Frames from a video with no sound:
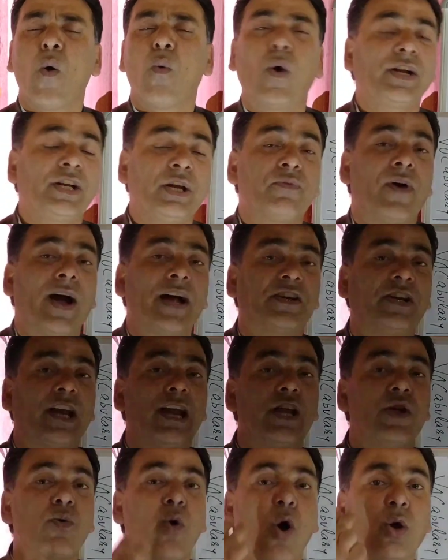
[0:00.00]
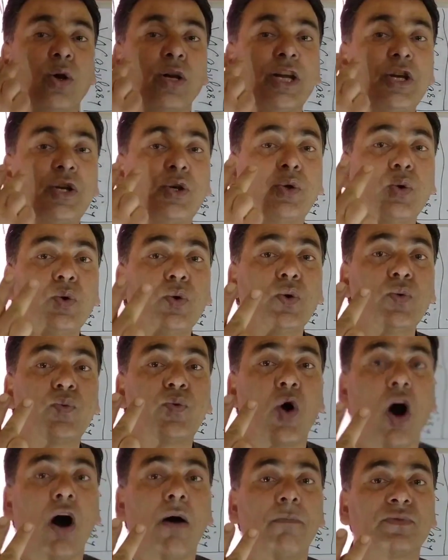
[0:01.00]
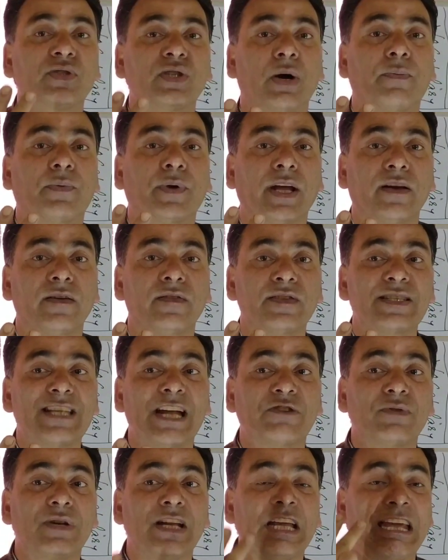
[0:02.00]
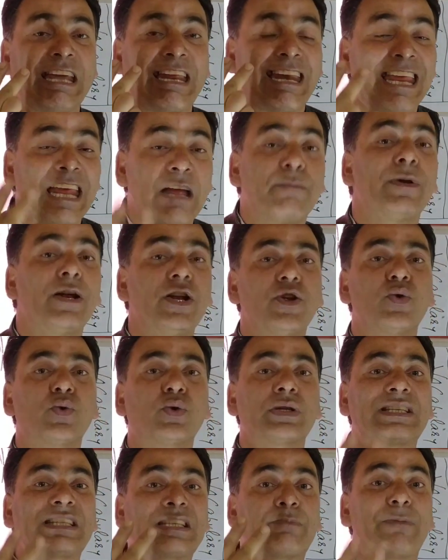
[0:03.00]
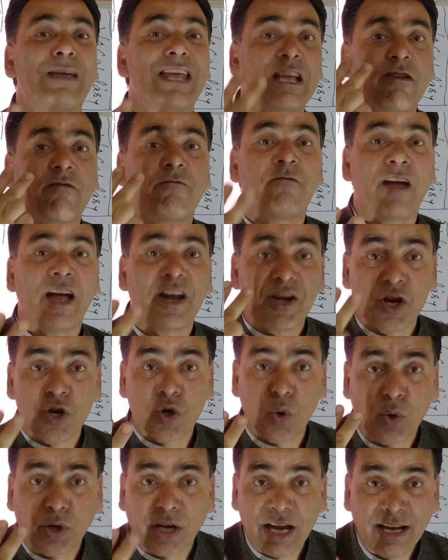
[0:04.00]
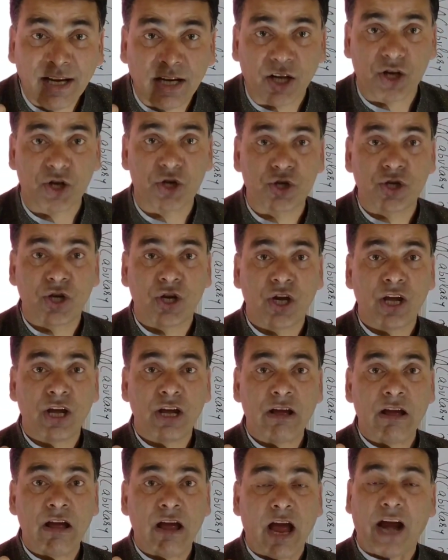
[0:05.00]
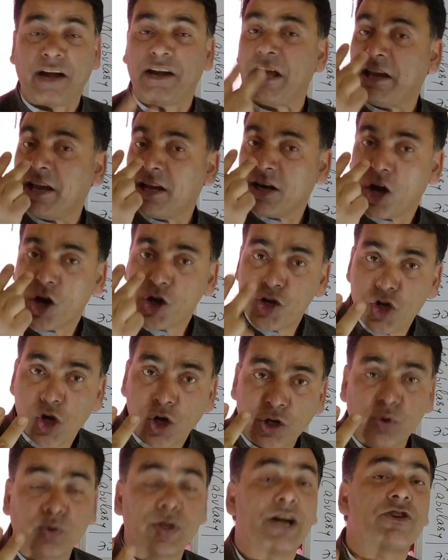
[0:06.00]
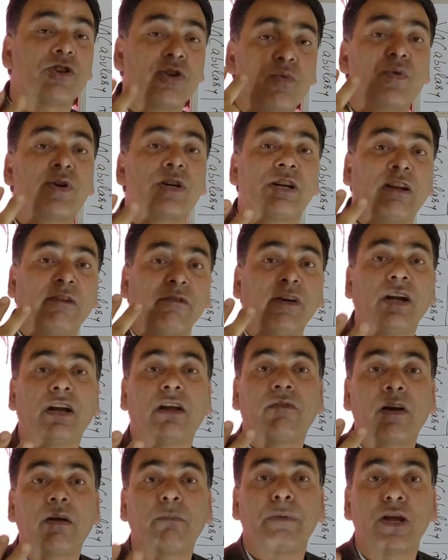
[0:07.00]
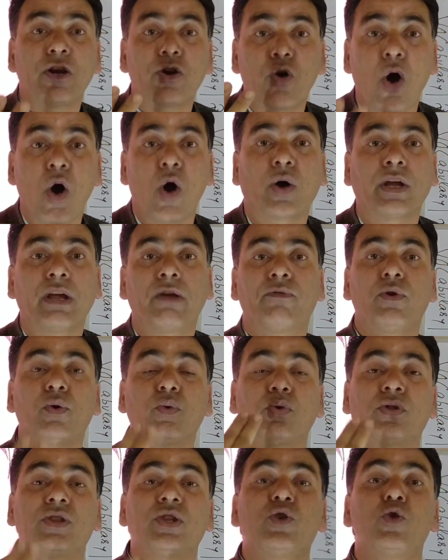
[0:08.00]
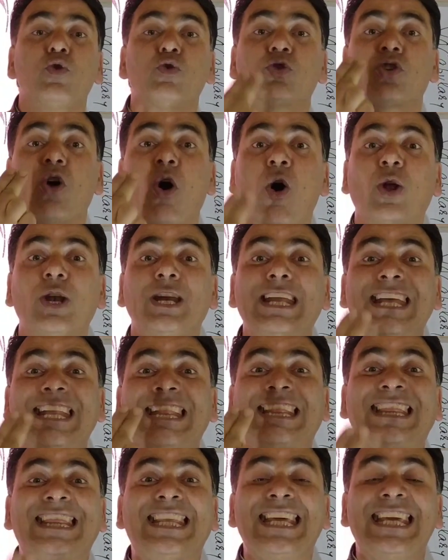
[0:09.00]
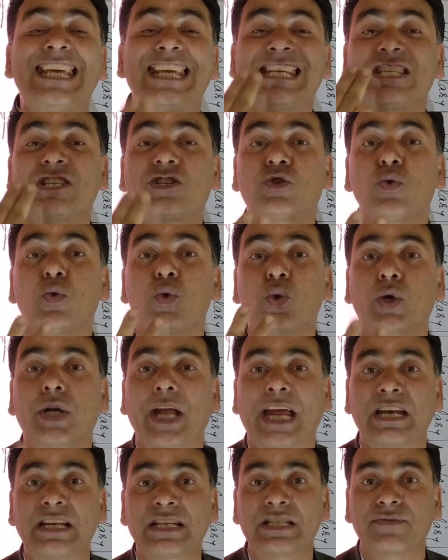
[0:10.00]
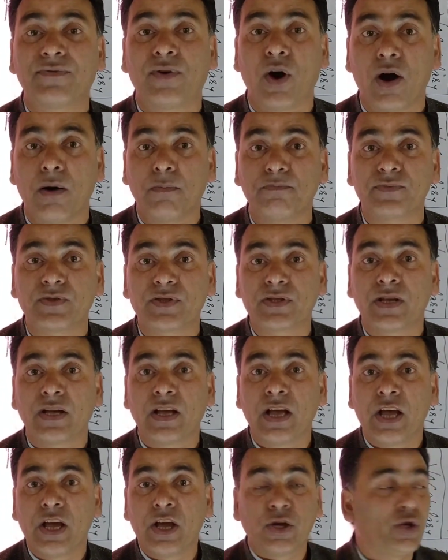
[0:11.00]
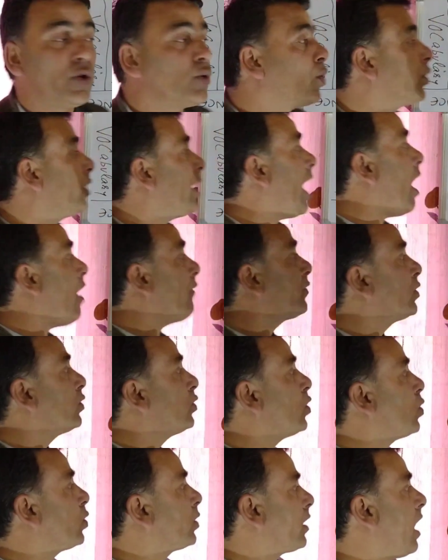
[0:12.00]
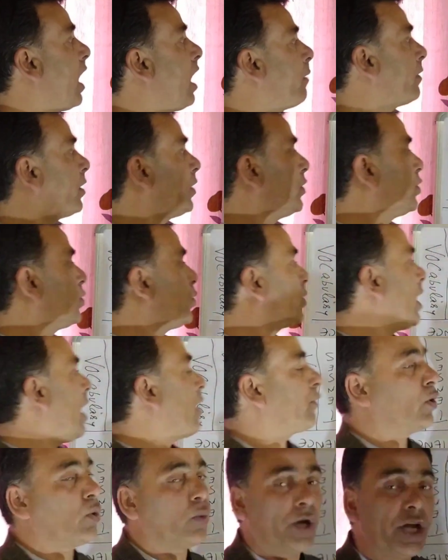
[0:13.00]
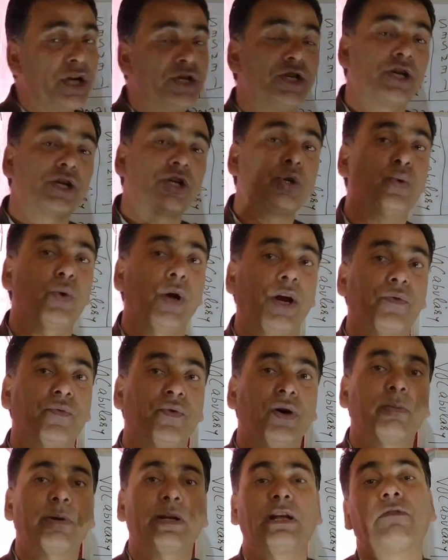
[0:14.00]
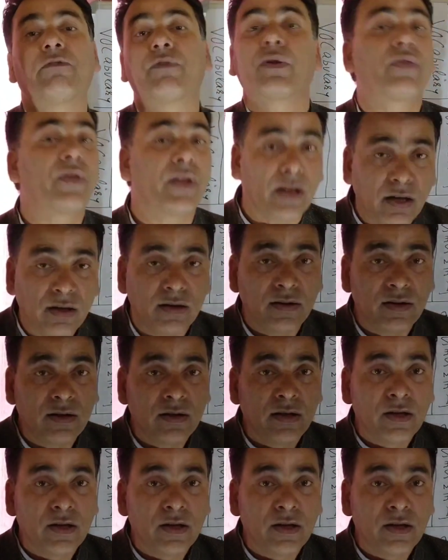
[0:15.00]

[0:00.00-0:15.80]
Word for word: What if I tell you only two forms of tense that will enable you to speak very good English? And I can assure you that you would never ever be wrong if you use only these two tense forms. You don't have to know grammar, you don't have to know adjective, adverb and everything.